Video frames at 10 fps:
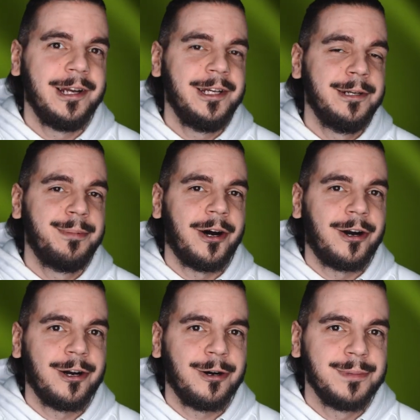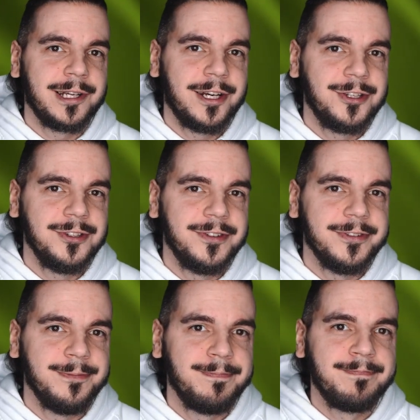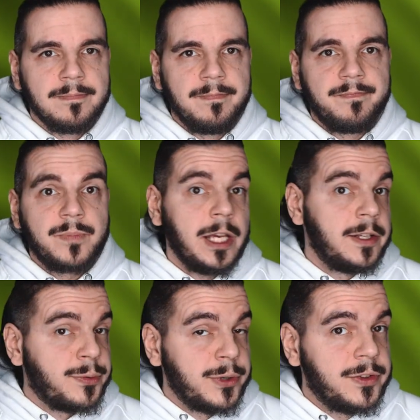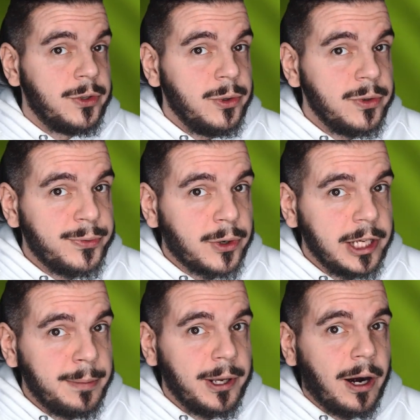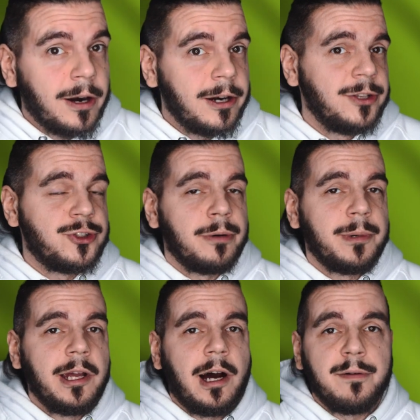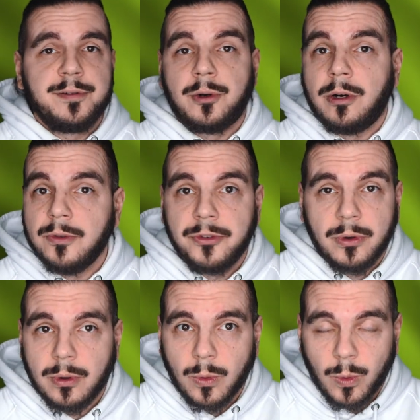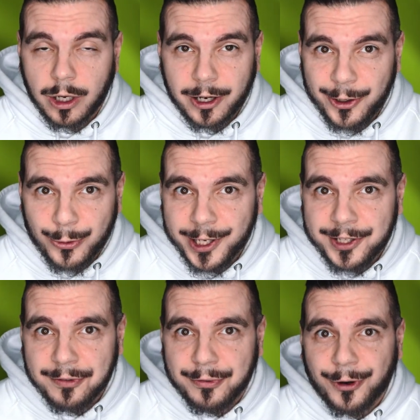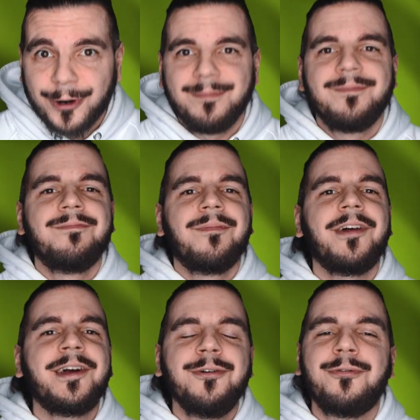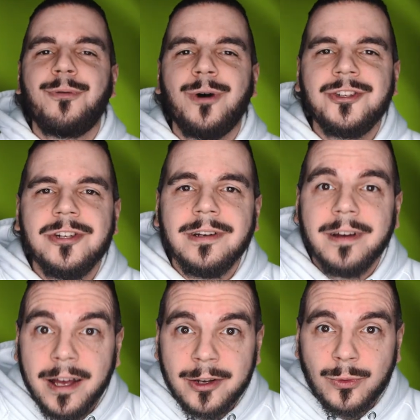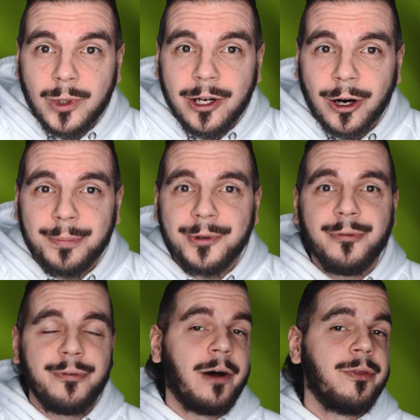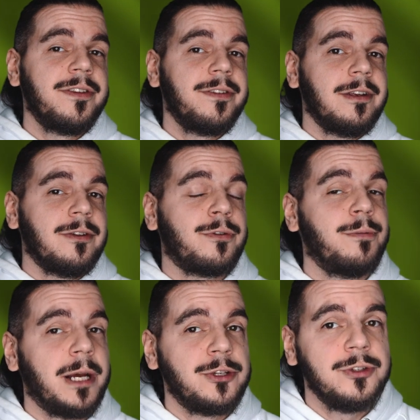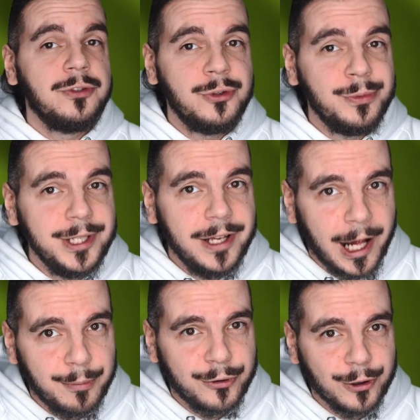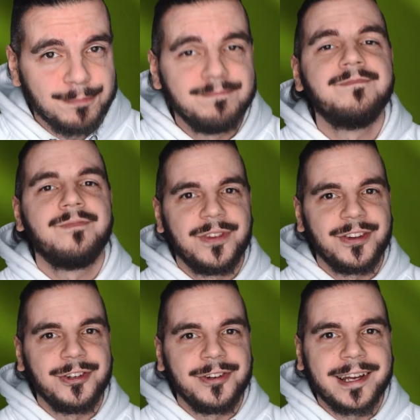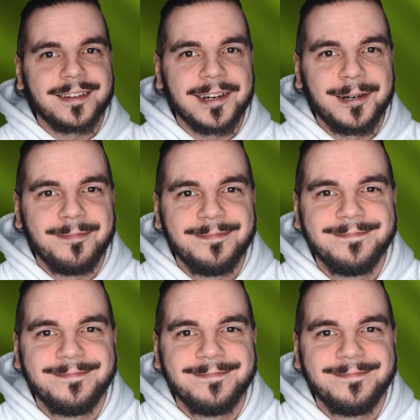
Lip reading: EPR obligations. It's free to use for EPR in Germany after all, so what are you waiting for? Thank you for watching, and we hope you found this information to be helpful. See you next time.